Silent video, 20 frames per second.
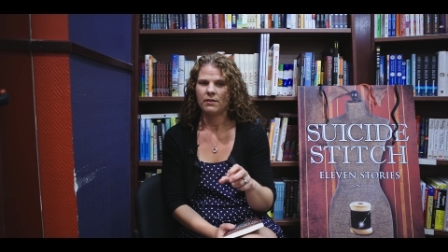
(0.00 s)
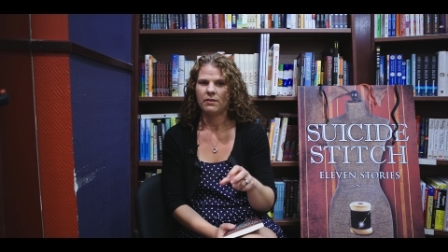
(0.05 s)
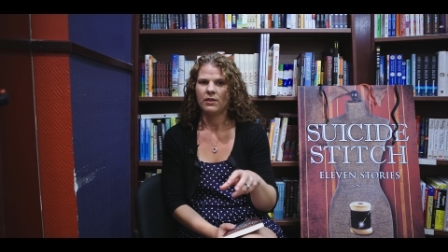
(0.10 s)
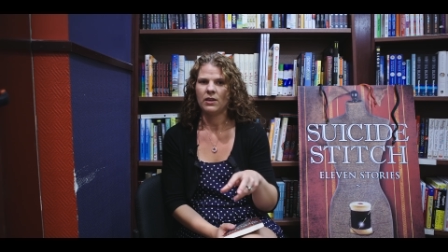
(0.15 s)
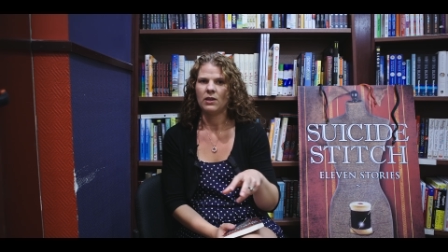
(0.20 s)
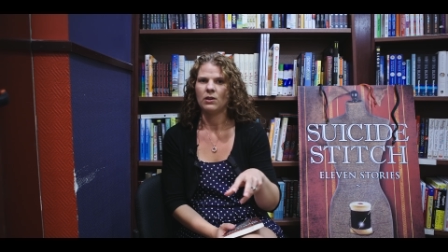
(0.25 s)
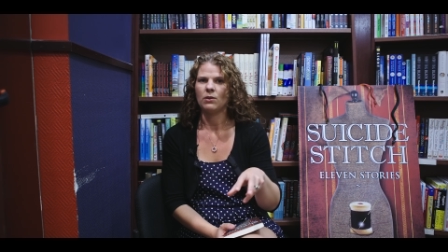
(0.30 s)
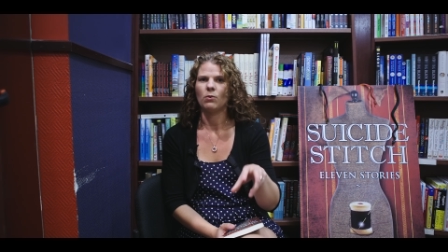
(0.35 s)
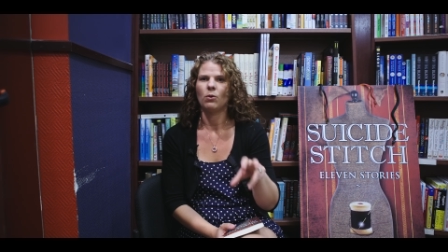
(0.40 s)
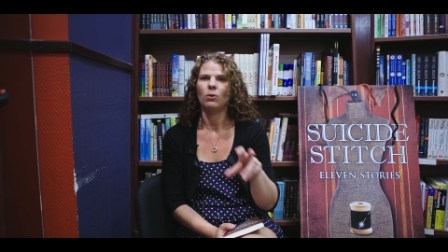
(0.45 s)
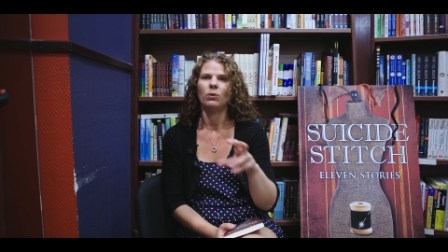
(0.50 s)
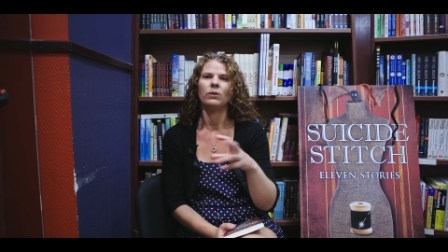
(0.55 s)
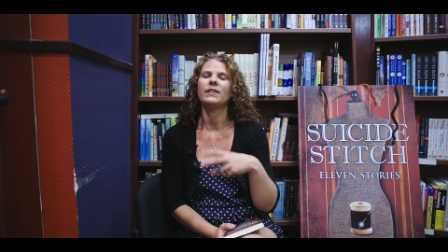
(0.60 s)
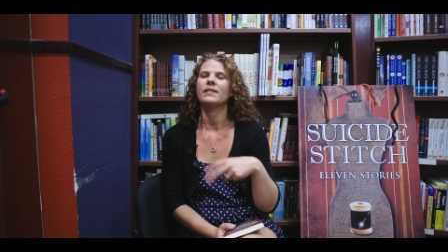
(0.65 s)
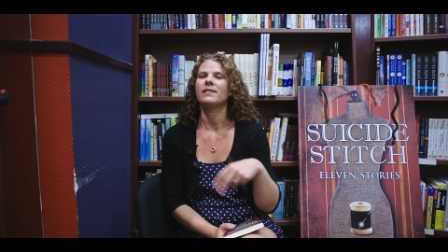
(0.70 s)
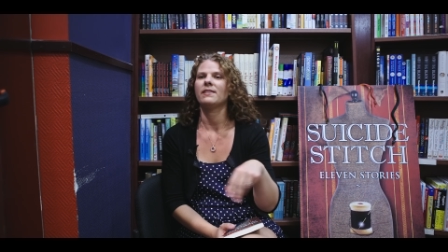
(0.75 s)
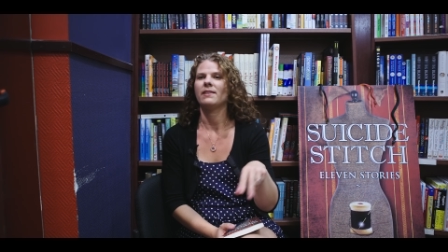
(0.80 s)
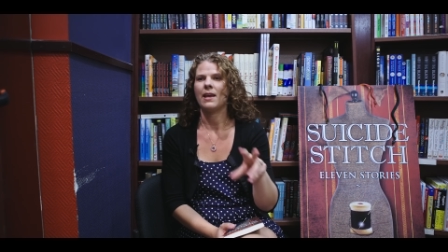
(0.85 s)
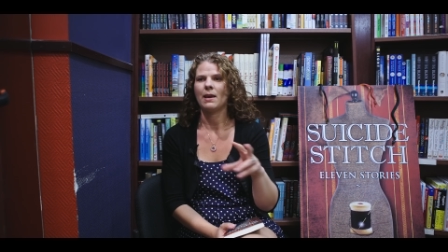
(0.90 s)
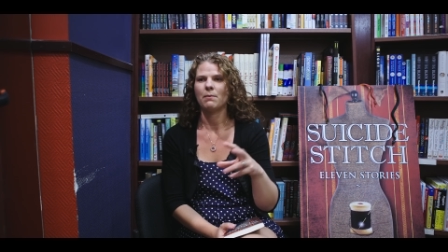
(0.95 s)
the
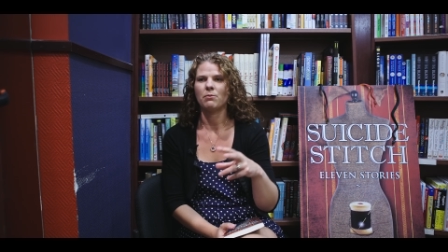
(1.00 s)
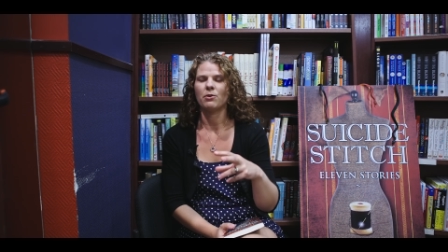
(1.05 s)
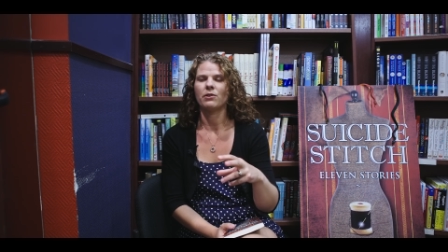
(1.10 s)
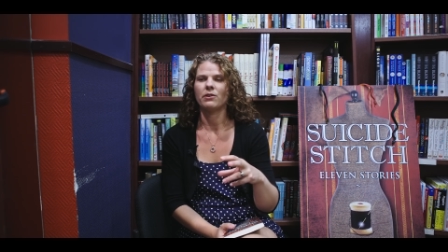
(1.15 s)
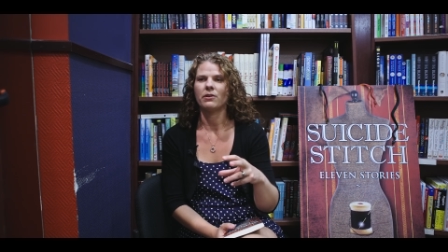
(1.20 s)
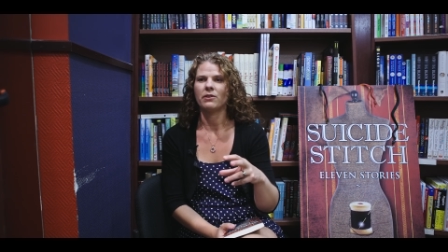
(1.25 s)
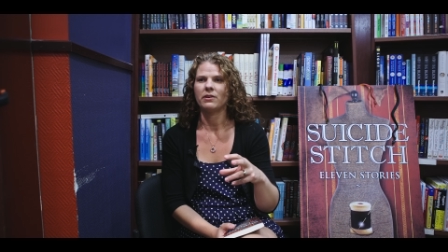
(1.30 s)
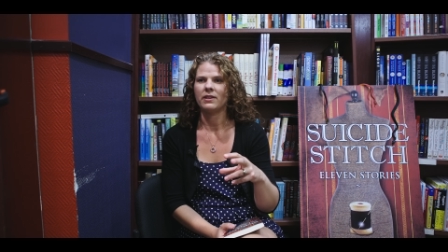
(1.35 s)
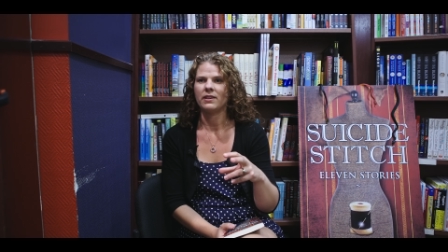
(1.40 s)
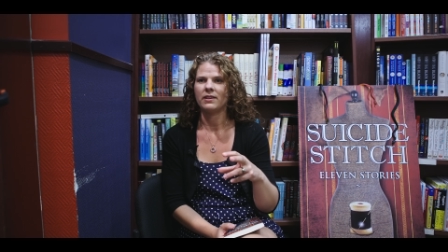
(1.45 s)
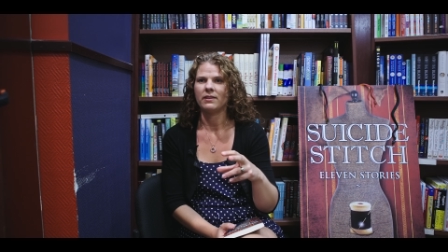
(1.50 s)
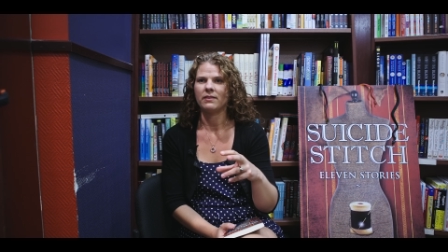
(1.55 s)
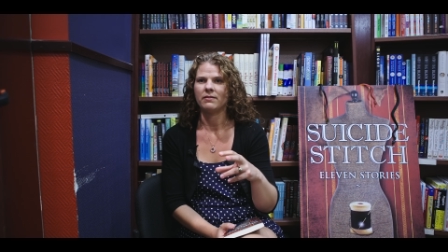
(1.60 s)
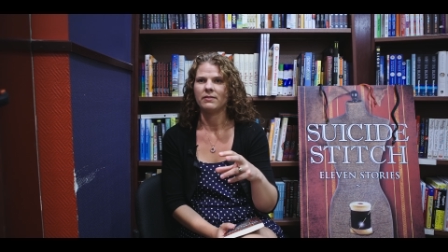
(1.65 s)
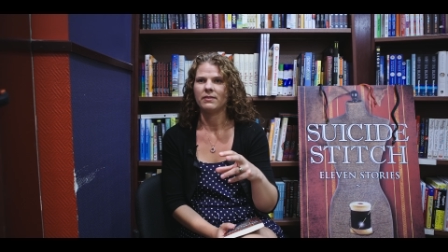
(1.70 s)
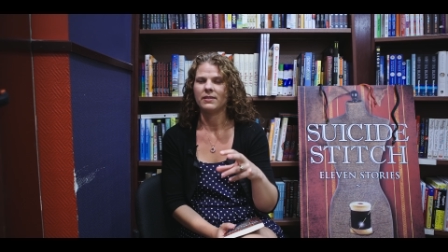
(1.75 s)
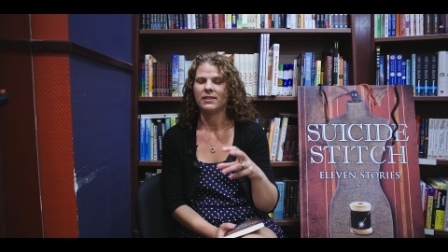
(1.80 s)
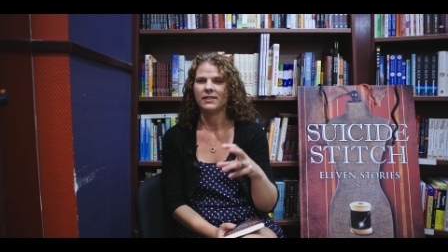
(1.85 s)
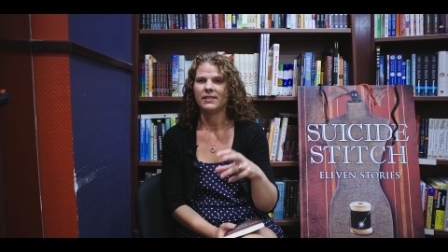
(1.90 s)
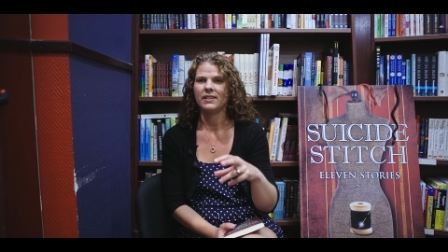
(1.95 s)
oldest neighborhood in
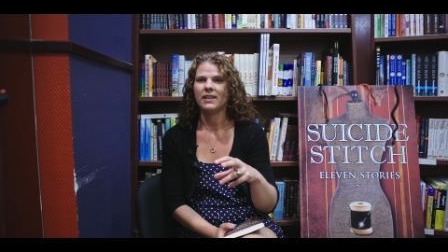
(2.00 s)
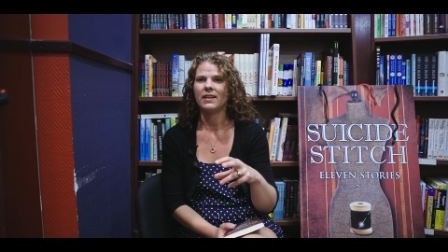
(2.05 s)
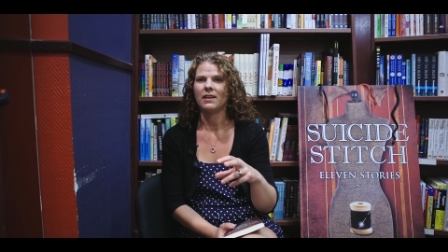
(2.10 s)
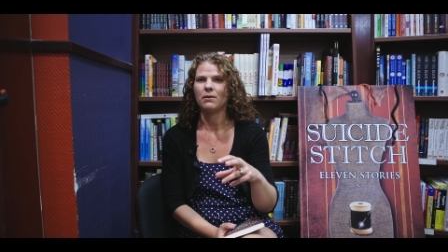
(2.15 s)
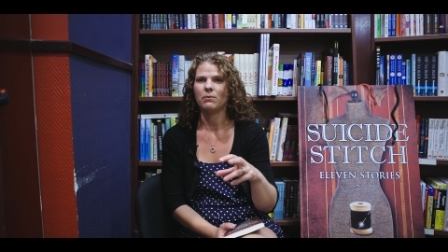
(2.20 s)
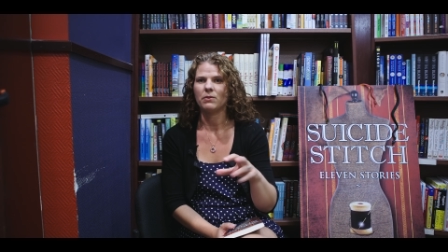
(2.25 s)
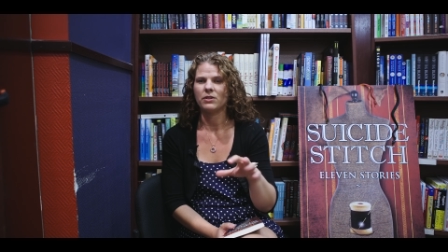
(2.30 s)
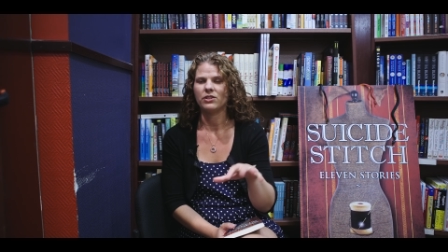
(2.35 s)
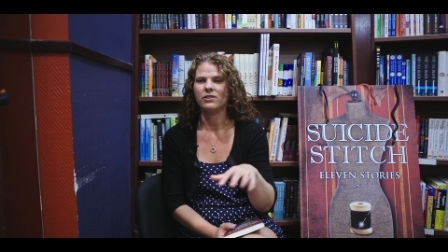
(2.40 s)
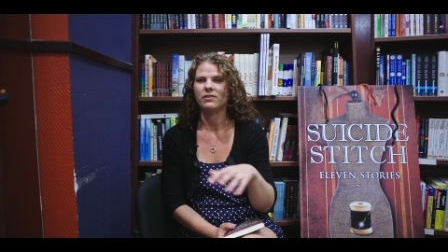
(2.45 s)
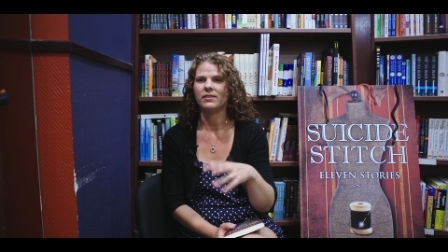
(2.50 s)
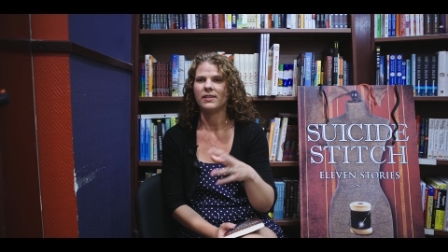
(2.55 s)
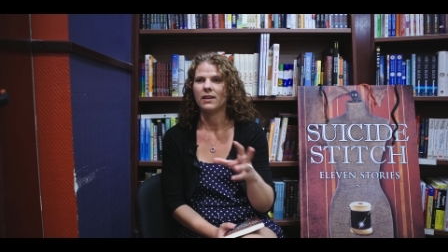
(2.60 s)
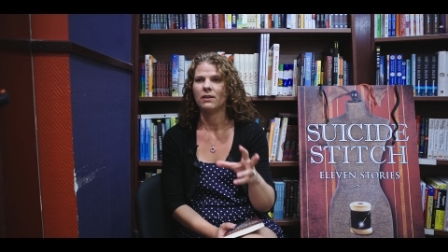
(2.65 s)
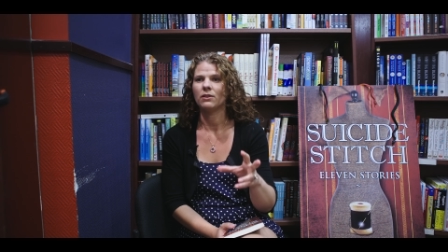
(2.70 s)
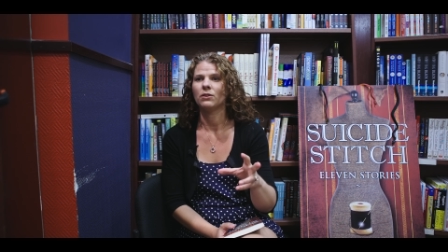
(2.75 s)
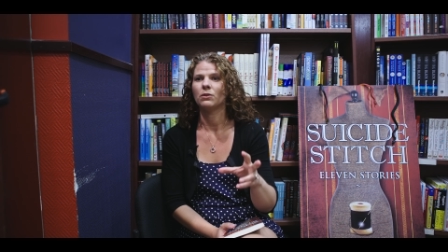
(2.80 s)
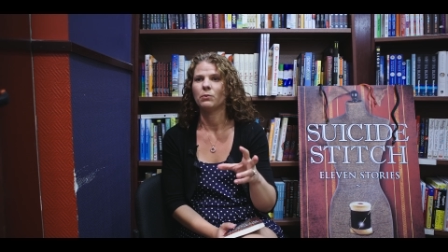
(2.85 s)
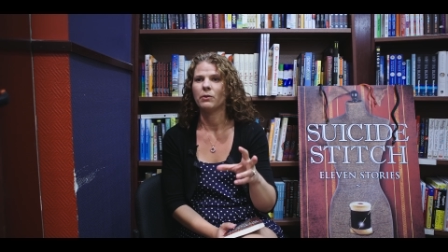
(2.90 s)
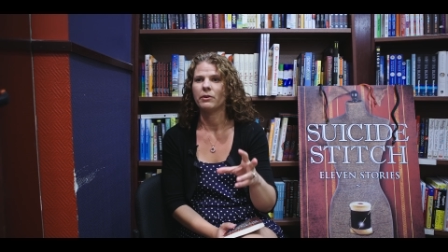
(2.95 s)
the city, which is
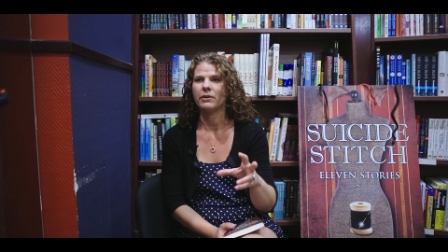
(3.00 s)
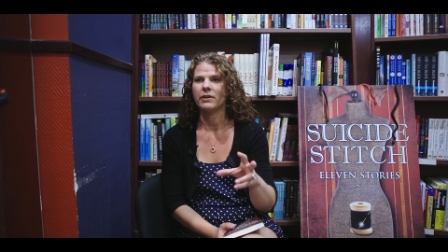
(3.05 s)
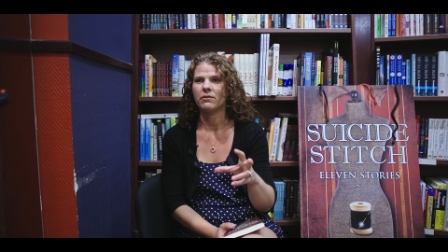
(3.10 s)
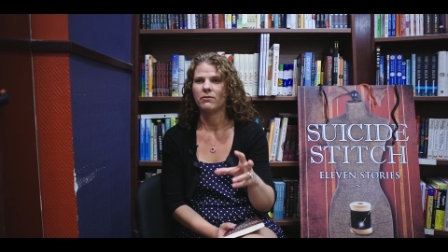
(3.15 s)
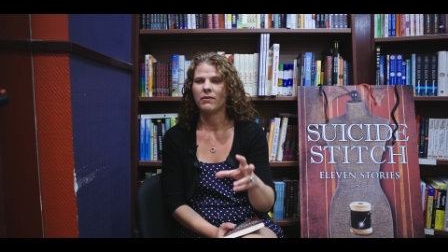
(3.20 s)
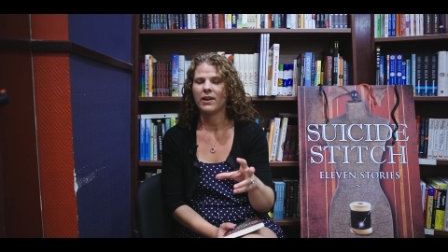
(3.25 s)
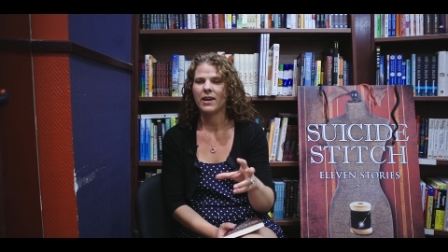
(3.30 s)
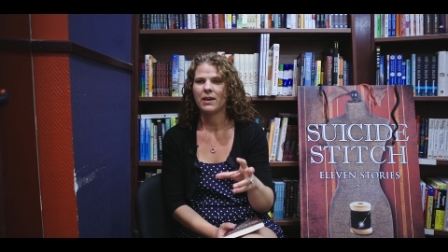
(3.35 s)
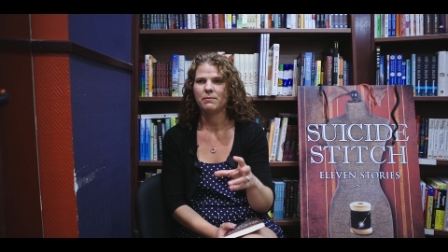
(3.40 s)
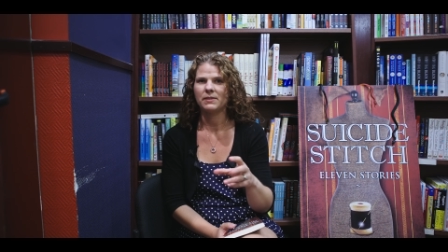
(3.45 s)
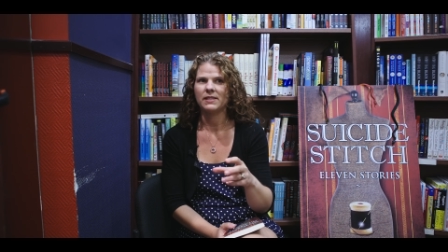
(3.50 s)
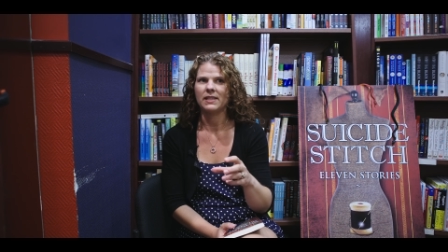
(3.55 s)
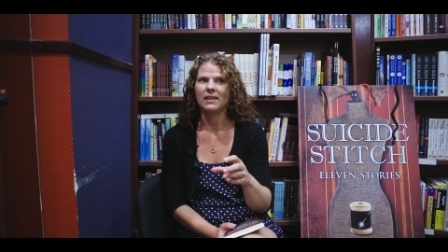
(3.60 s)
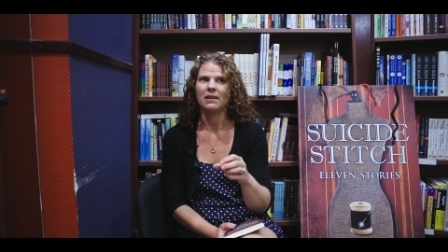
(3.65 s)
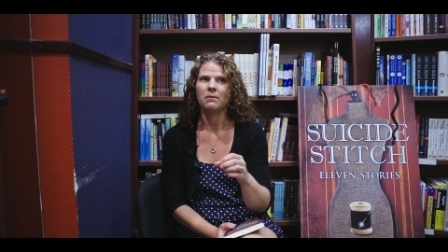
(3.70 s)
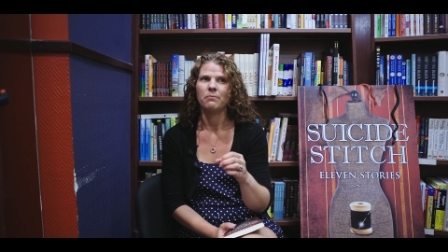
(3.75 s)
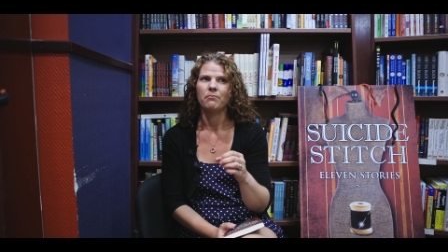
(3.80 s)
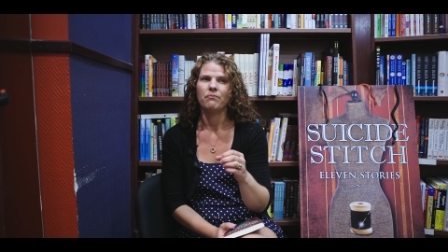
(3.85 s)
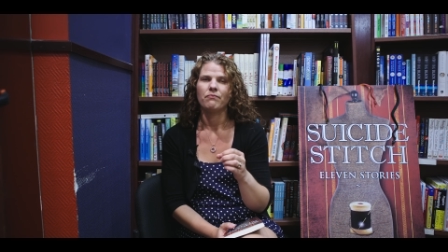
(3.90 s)
Inglewood and Ramsey.